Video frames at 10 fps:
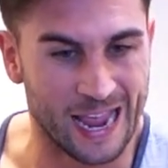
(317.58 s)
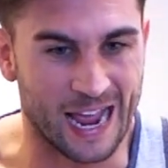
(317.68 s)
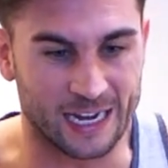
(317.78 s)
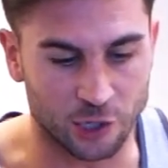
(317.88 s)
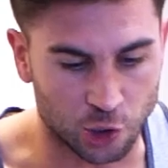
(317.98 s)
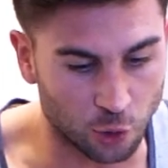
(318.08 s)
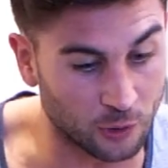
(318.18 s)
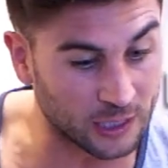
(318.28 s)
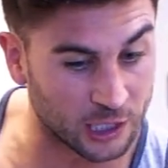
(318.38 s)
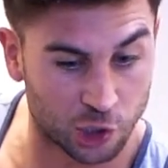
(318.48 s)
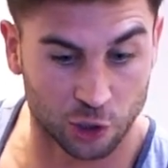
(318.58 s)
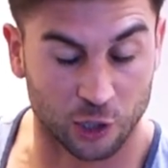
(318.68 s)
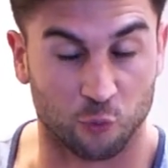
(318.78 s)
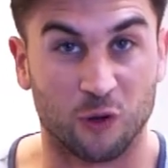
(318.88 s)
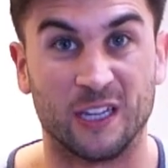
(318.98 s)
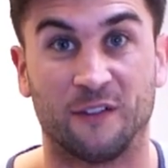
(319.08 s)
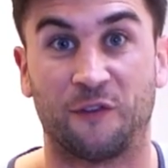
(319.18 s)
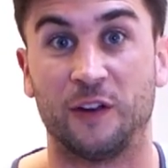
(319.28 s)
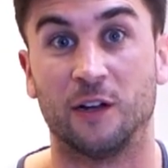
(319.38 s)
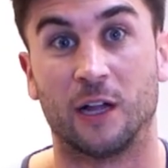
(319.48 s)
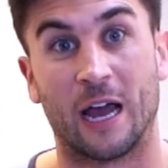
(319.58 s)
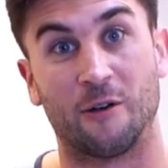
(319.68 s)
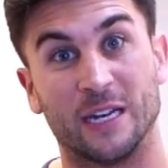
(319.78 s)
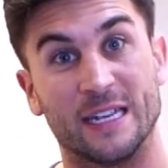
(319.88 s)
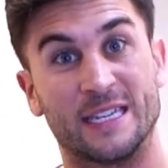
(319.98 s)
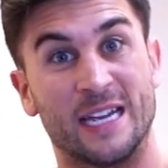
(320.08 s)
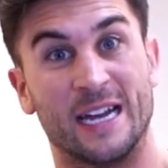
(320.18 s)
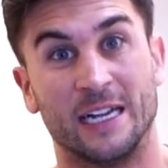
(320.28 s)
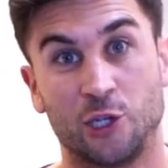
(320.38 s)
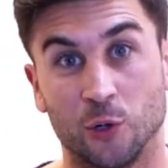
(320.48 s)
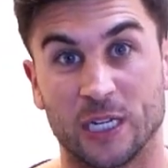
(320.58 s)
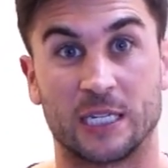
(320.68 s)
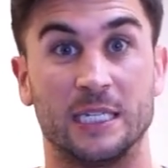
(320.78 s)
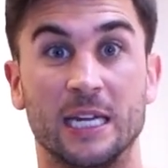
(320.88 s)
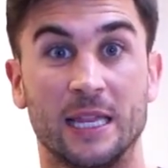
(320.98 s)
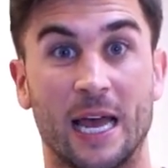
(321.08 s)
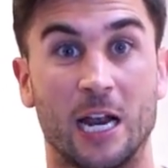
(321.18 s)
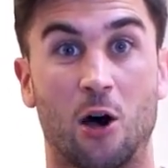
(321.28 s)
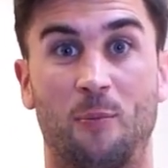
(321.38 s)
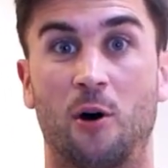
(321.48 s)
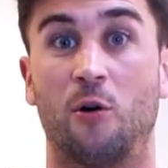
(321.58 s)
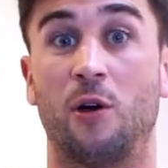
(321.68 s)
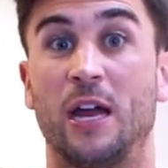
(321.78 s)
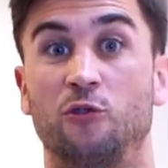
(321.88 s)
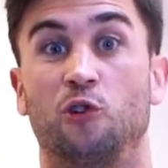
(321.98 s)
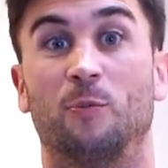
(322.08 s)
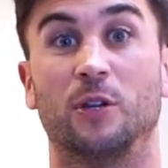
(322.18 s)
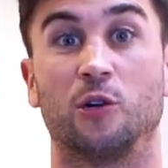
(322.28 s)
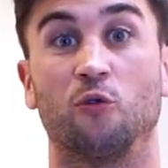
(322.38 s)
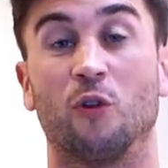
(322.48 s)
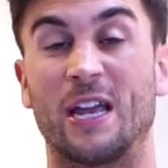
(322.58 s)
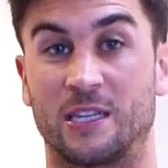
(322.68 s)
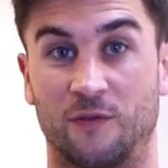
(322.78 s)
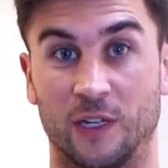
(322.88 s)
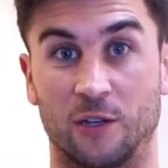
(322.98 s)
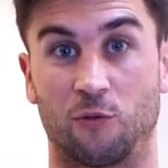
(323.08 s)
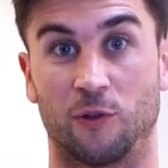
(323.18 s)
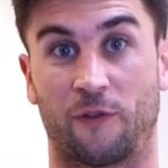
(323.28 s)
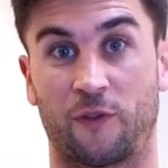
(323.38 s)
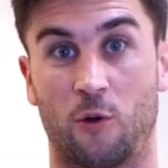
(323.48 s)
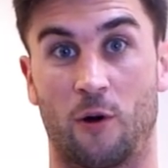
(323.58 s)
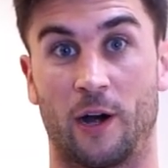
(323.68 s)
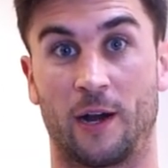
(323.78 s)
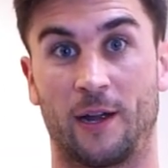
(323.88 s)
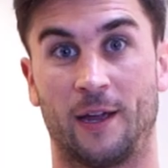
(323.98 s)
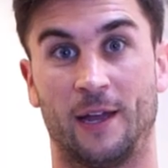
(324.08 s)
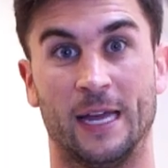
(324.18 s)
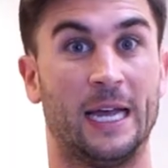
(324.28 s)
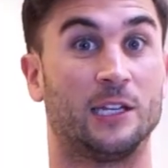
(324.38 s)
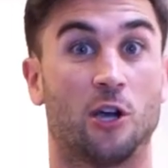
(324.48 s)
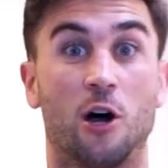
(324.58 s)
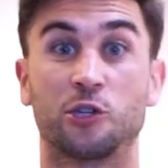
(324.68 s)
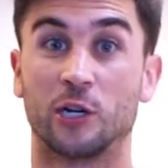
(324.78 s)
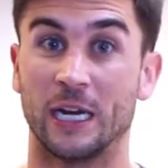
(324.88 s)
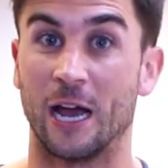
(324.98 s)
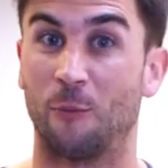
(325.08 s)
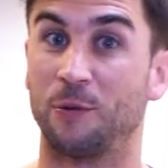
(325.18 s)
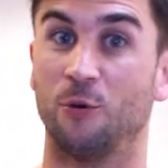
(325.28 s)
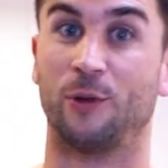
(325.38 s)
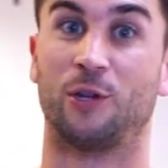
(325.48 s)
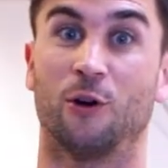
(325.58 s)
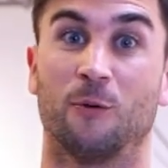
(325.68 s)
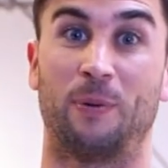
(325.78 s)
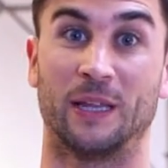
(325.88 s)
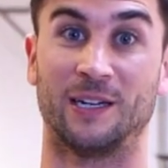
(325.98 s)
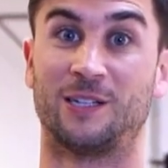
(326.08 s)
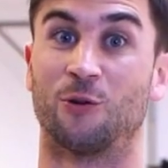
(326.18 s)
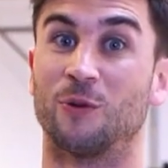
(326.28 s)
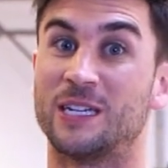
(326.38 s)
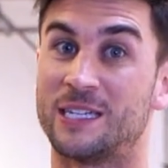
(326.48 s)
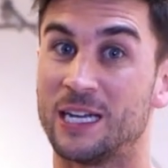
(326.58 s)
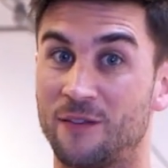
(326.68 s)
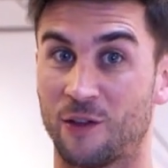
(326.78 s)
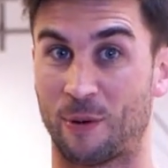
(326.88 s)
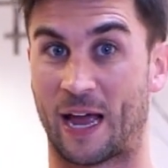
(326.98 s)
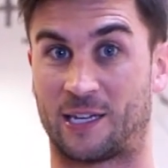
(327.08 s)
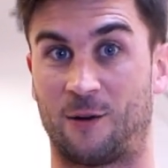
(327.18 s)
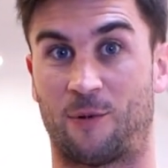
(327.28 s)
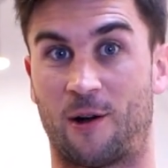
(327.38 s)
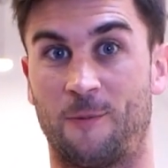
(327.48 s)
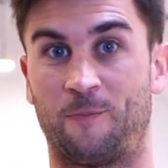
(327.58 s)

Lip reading: And in doing this, you're gonna really feel how it is to extend that elbow and dribble aggressively through the floor. It's also gonna help you with your ability to receive the basketball.